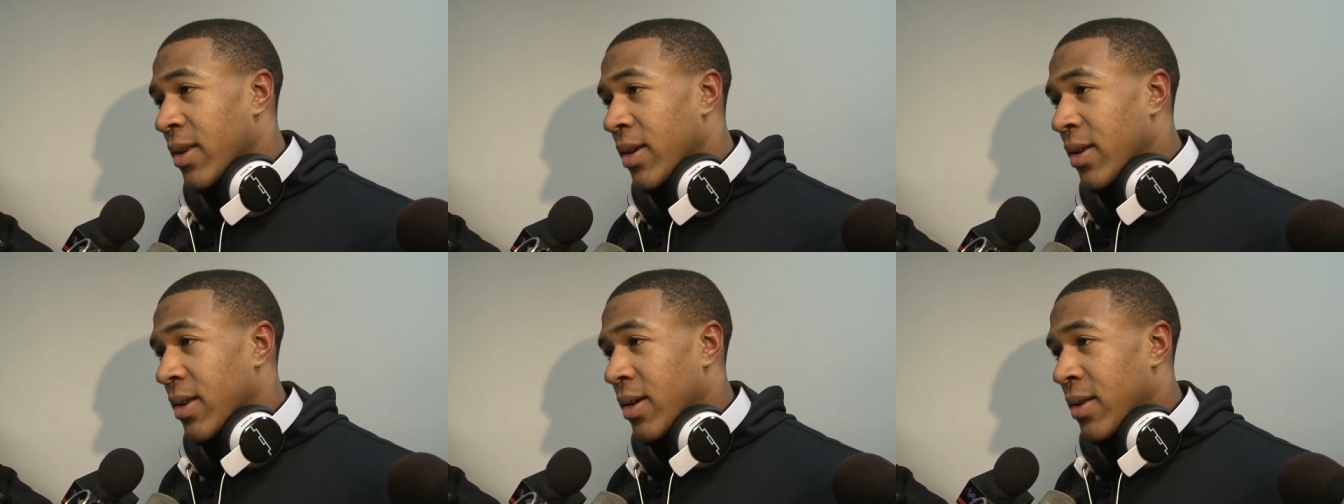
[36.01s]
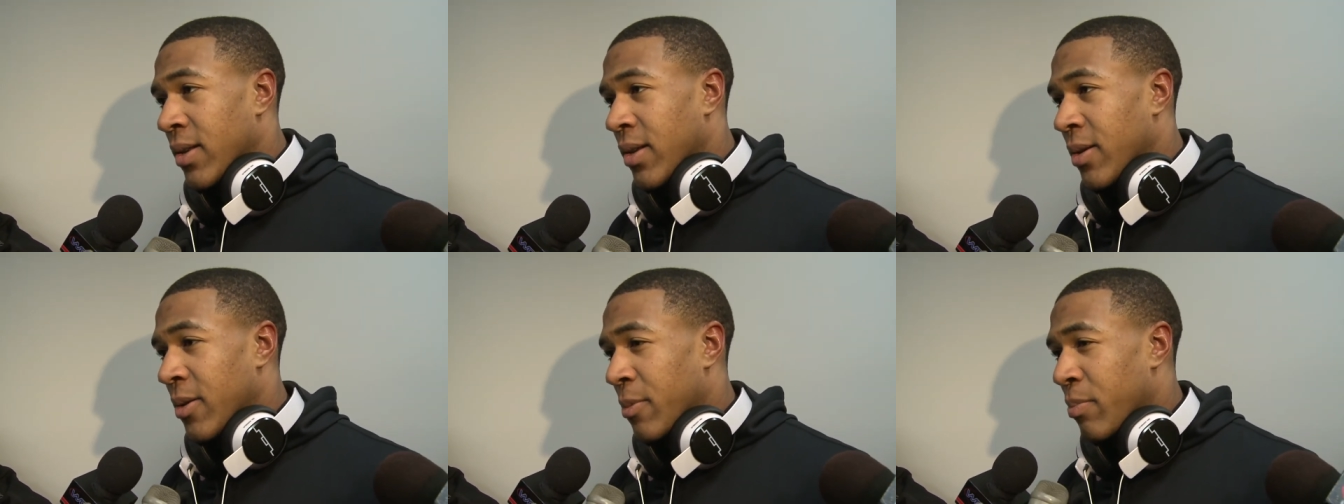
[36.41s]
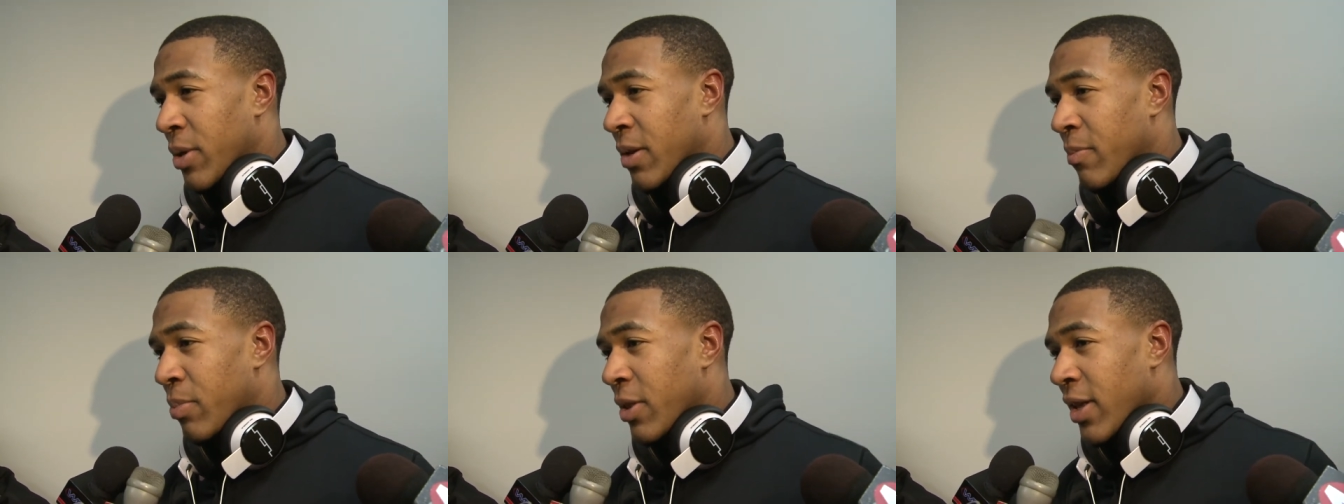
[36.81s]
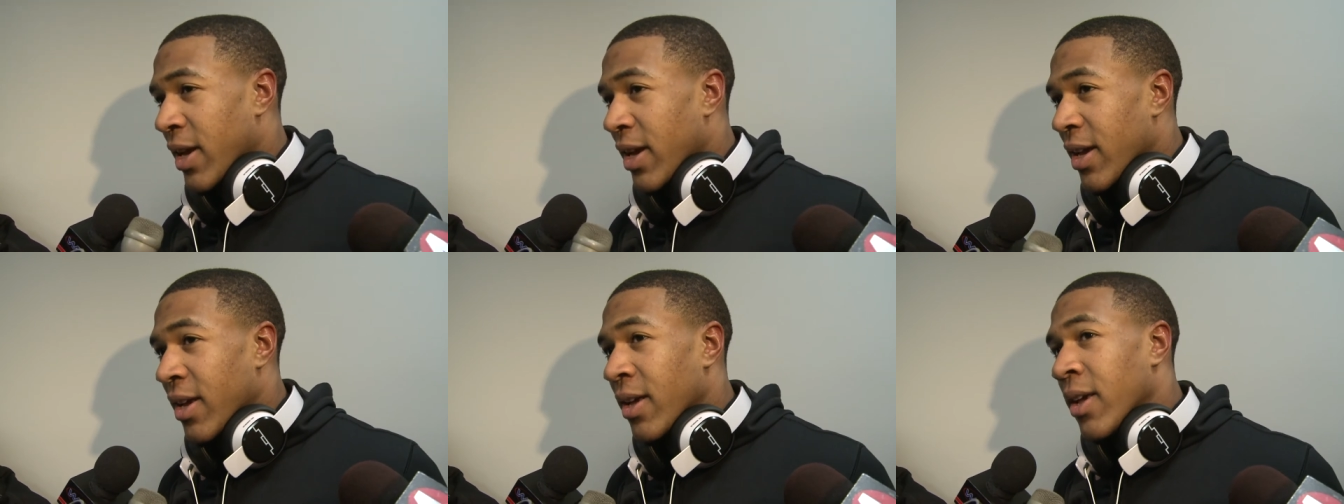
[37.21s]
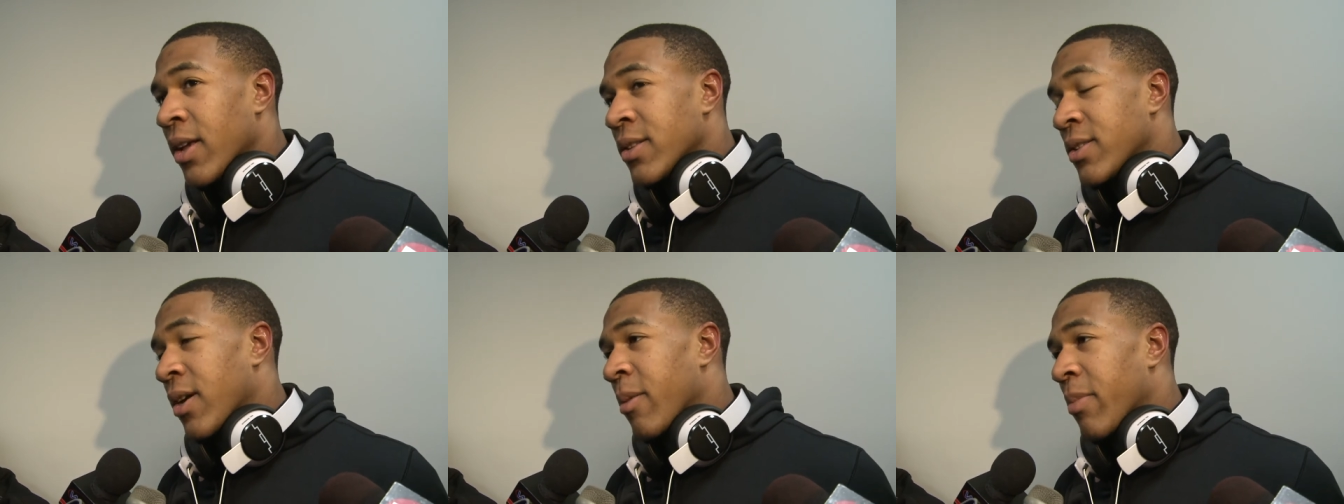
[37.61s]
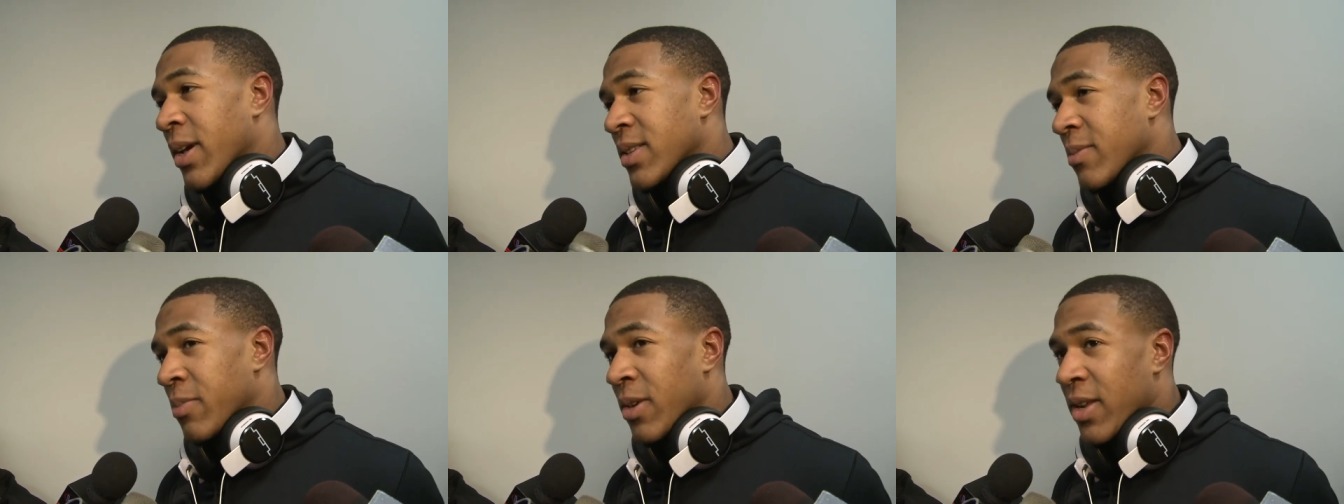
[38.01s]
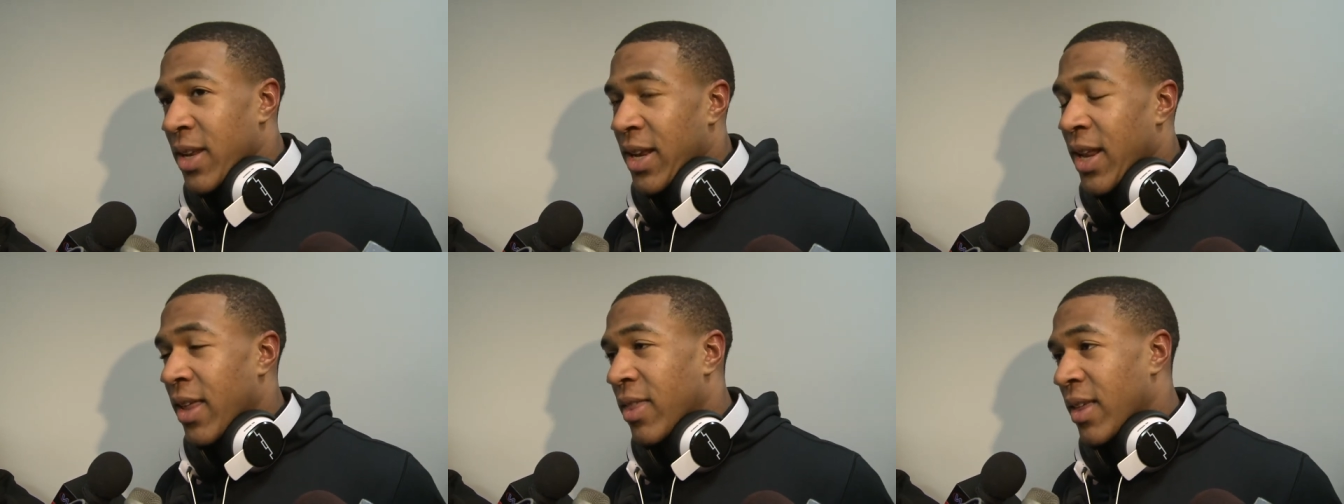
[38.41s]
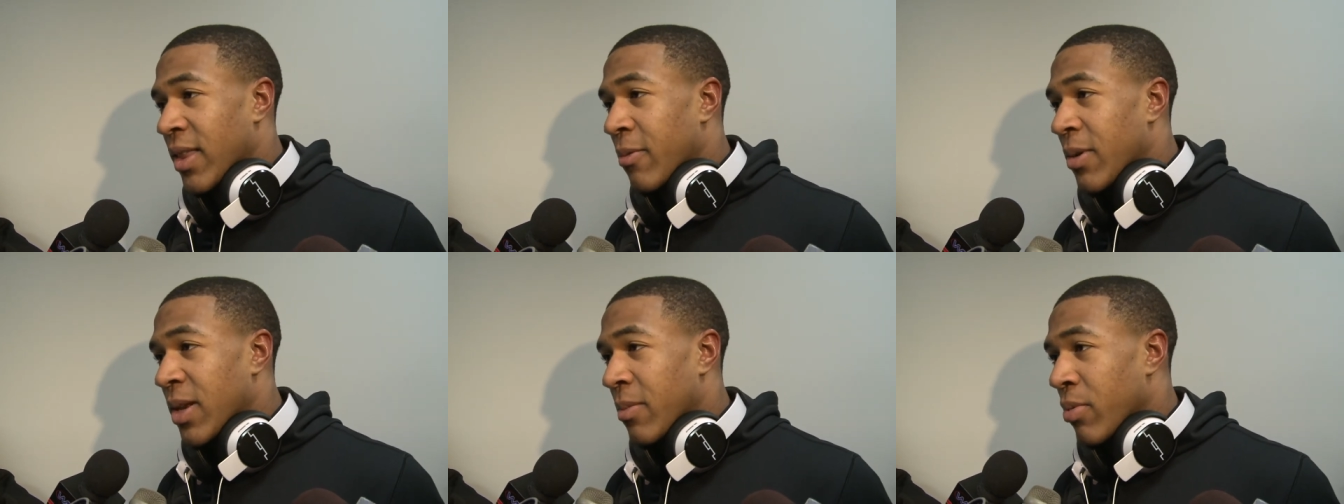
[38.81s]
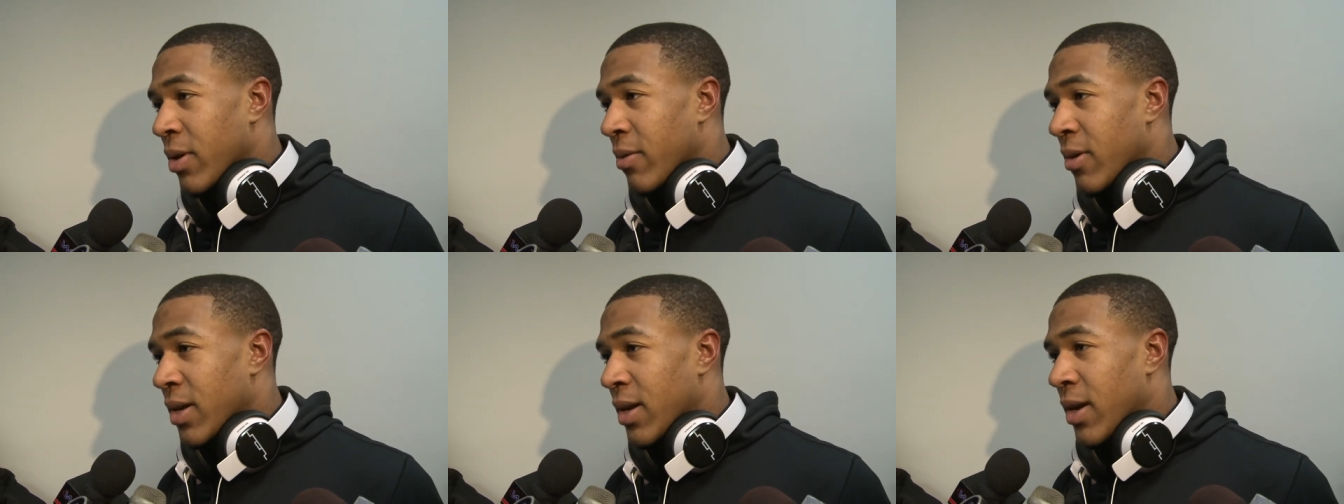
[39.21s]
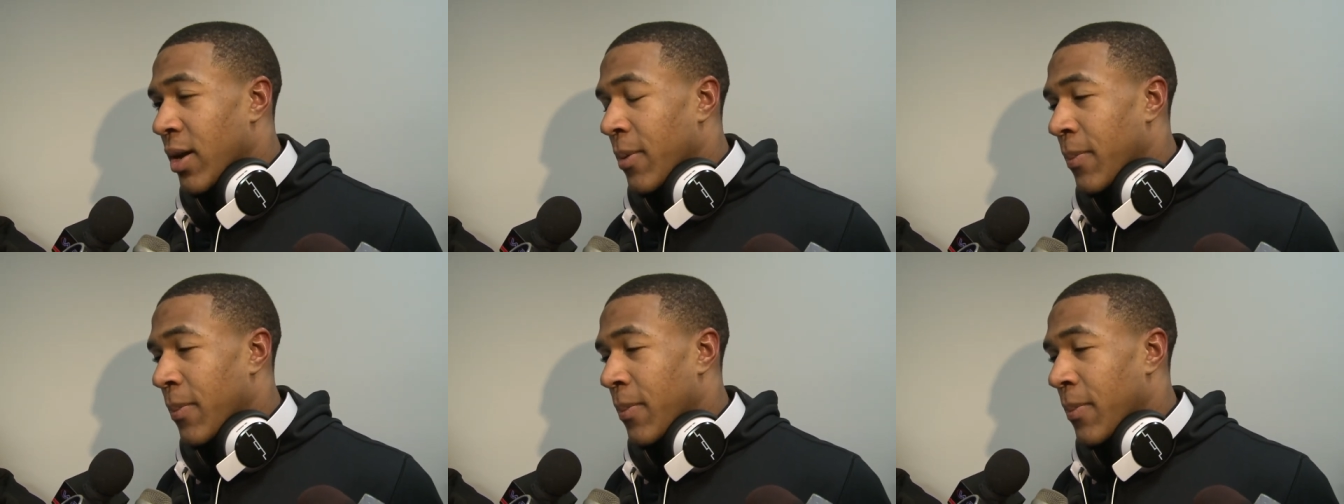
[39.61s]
and, and, and, and play to our best ability, and I think that we did pretty well today.